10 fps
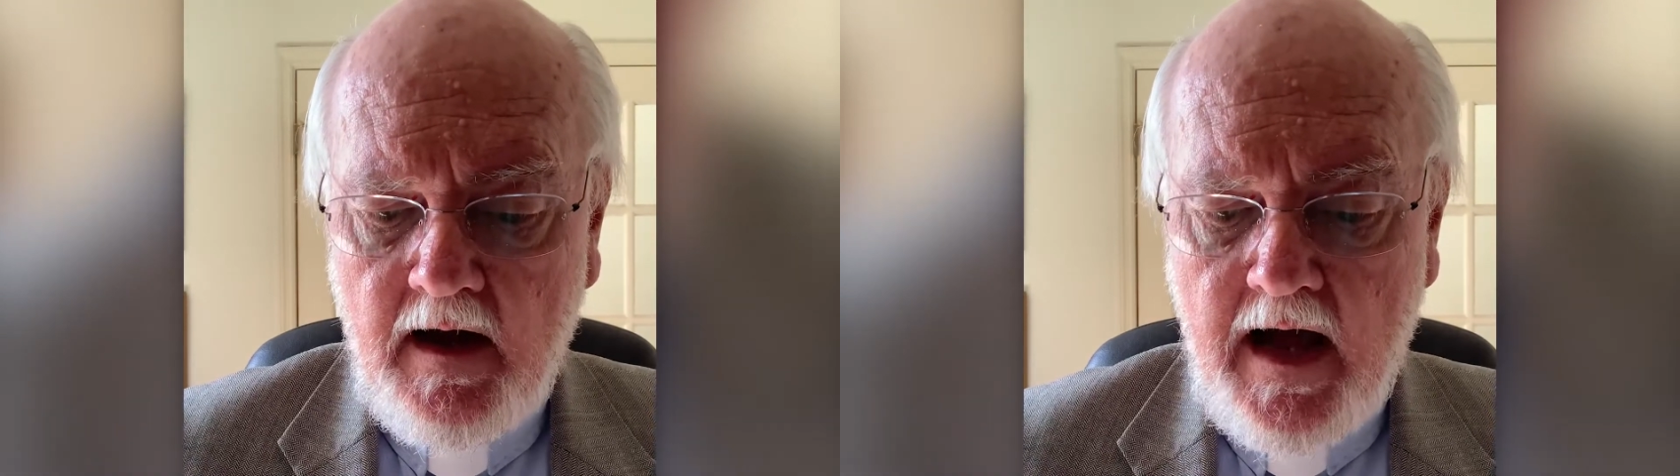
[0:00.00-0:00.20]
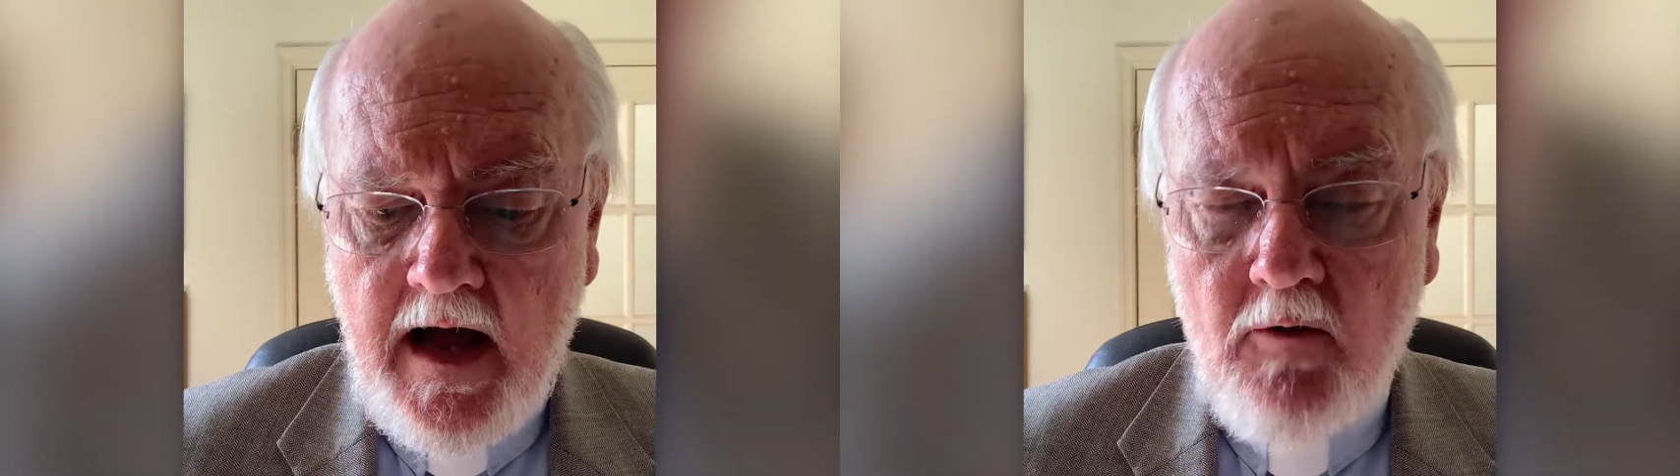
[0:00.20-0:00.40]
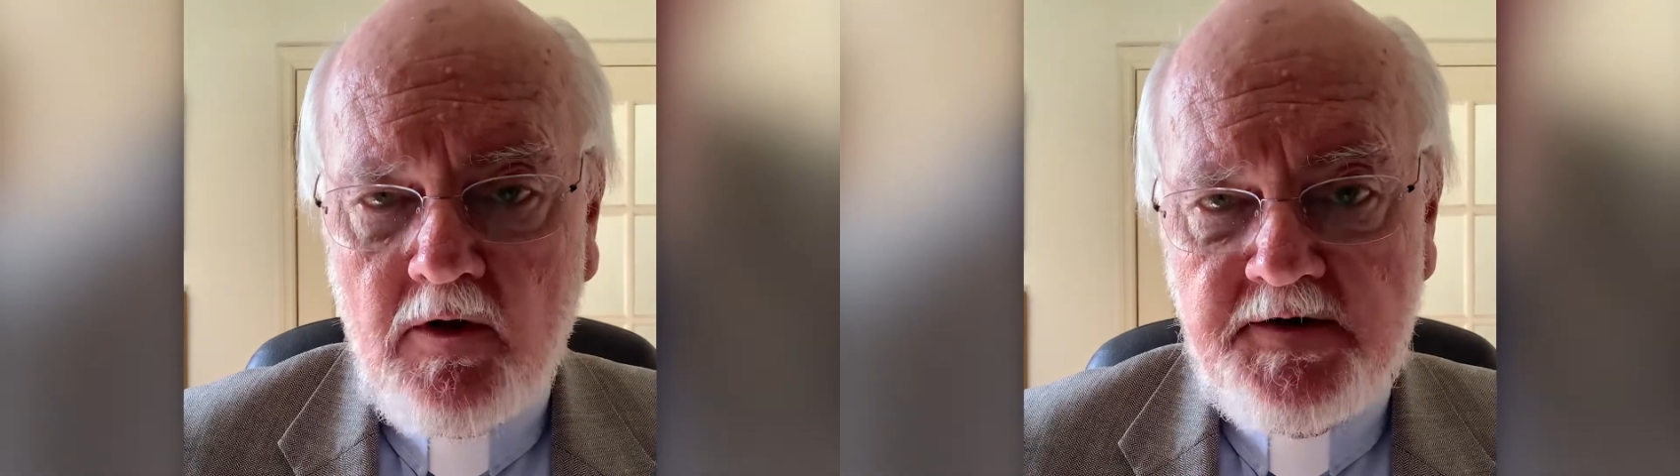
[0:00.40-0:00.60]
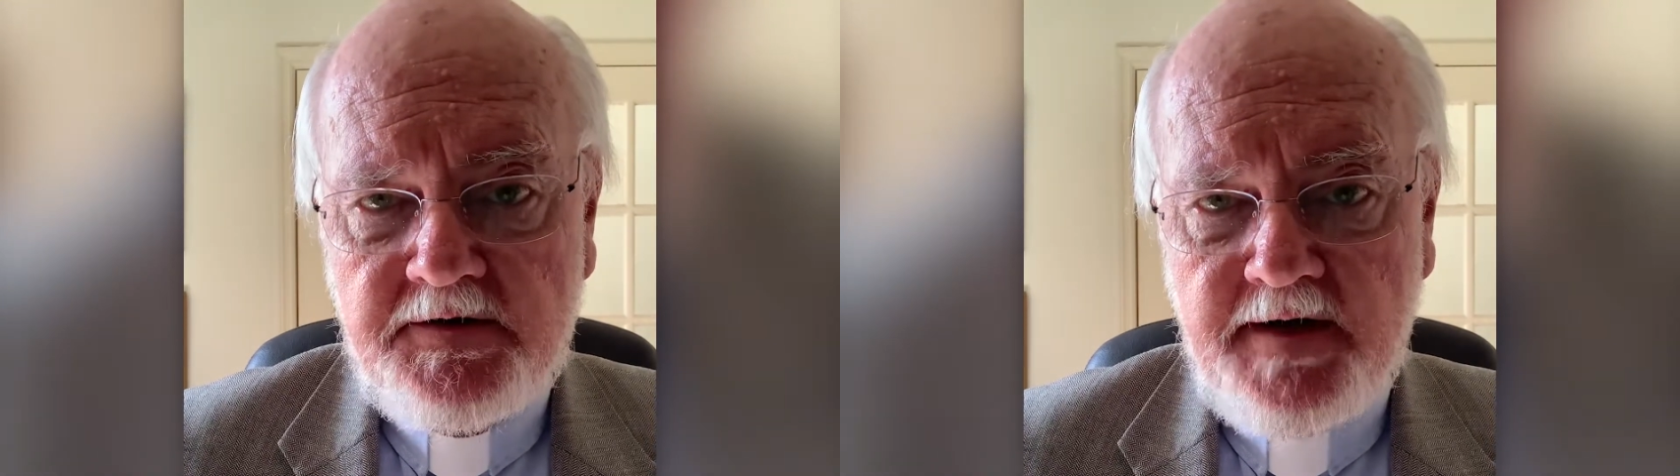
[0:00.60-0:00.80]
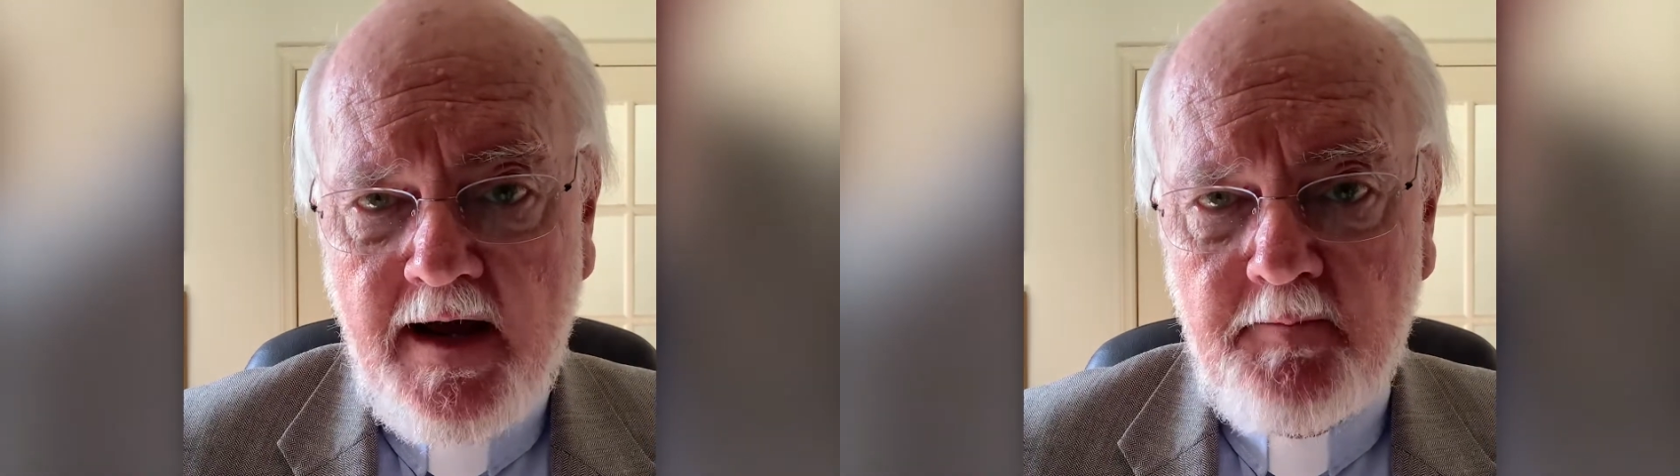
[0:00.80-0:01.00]
I will
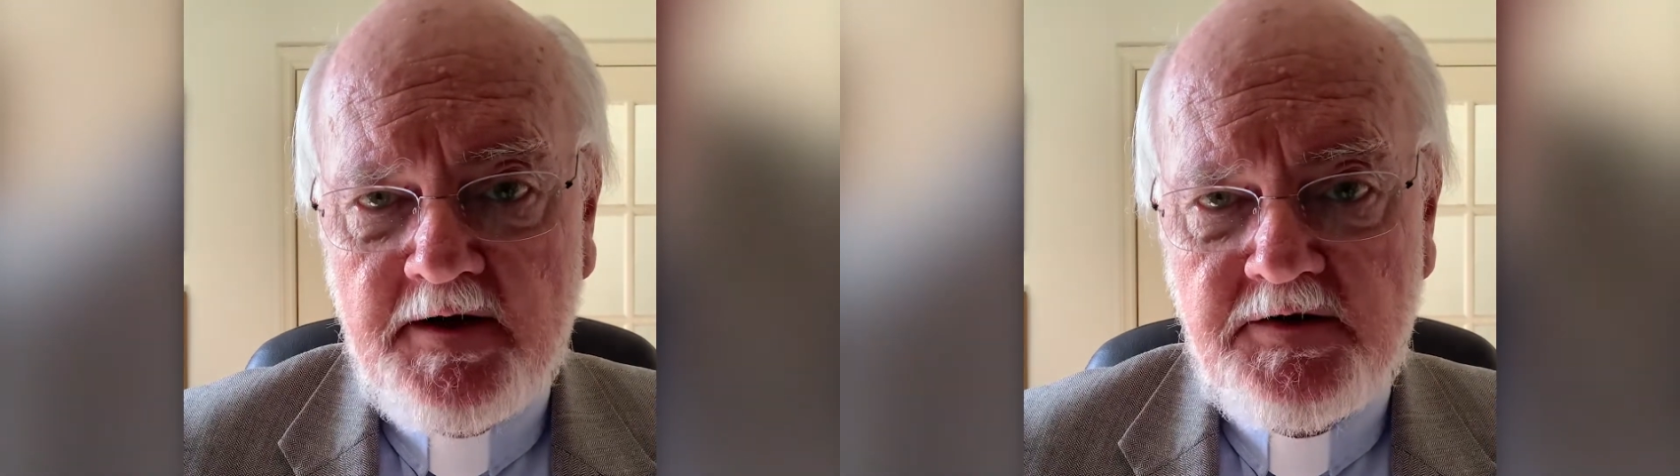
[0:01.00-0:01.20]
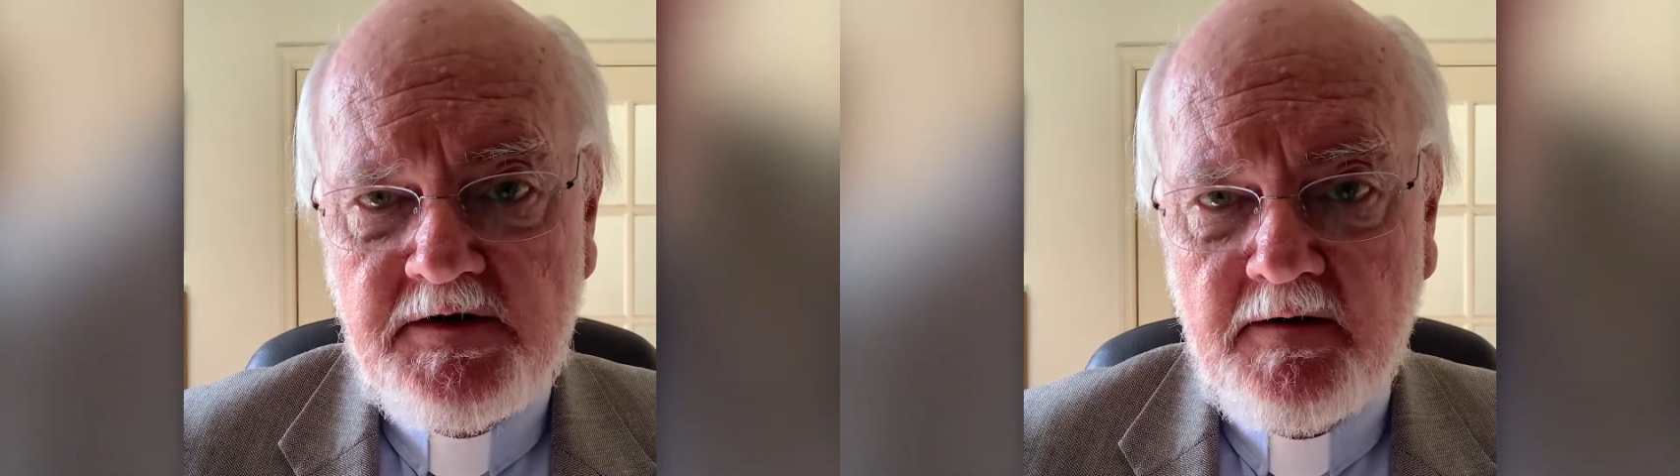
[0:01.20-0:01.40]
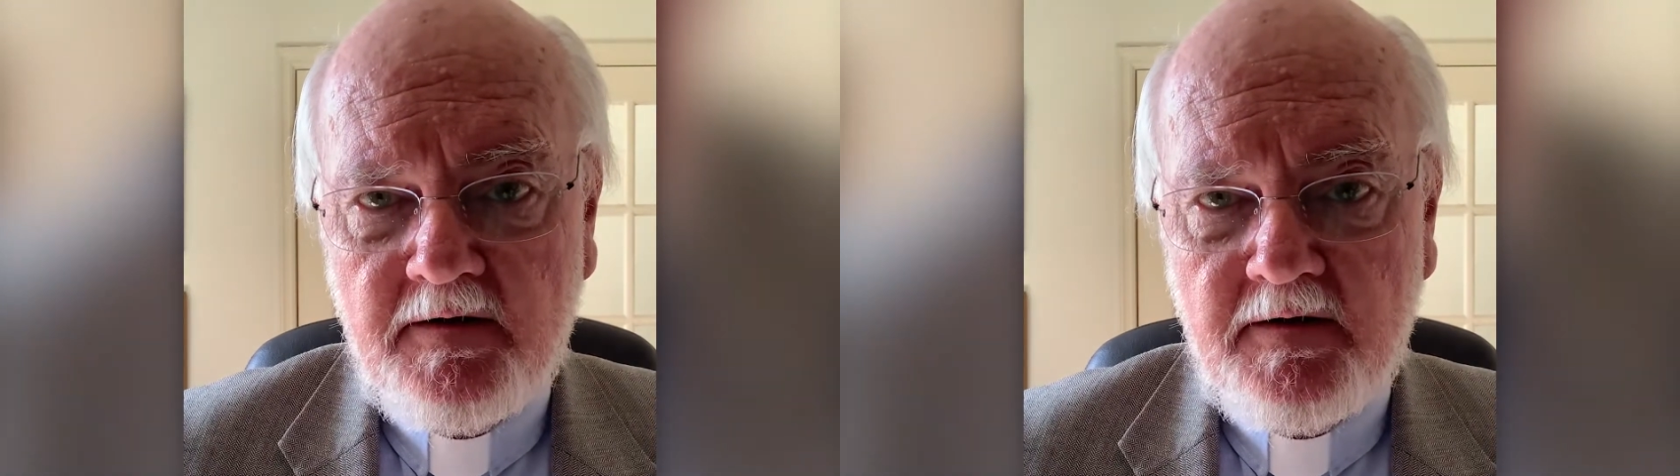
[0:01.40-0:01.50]
establish